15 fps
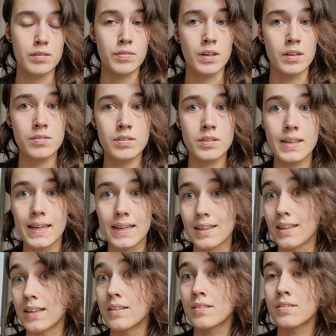function at
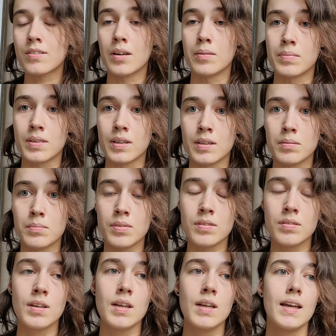least sometimes.